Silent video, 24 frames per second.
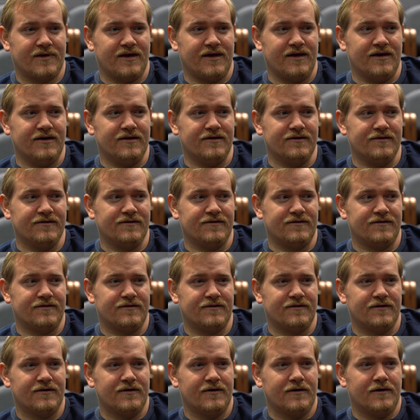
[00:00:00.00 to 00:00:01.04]

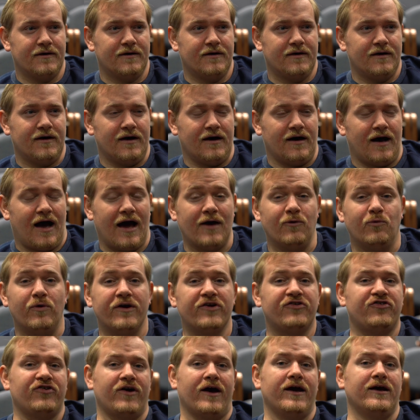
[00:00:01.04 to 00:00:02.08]
is I
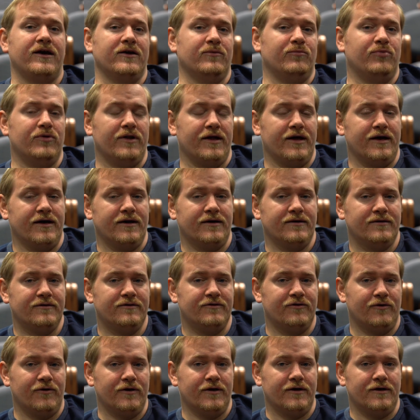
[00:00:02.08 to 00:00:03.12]
wish I could play
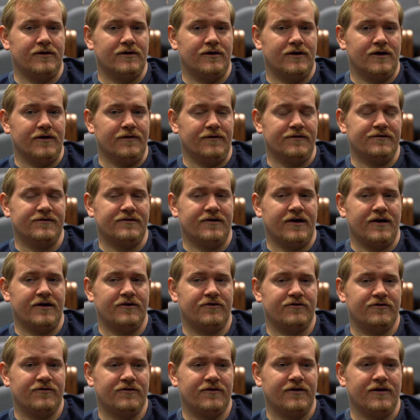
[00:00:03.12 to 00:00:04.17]
Doyle on the
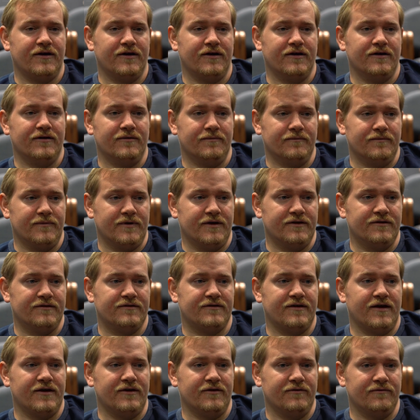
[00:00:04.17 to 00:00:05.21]
stage
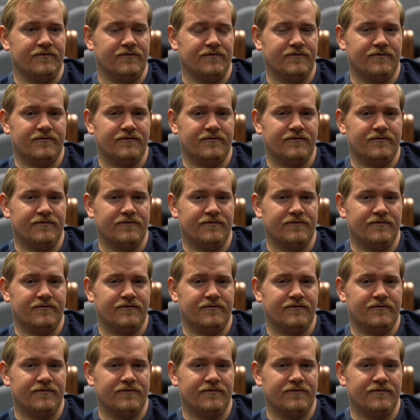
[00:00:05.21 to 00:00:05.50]
instead of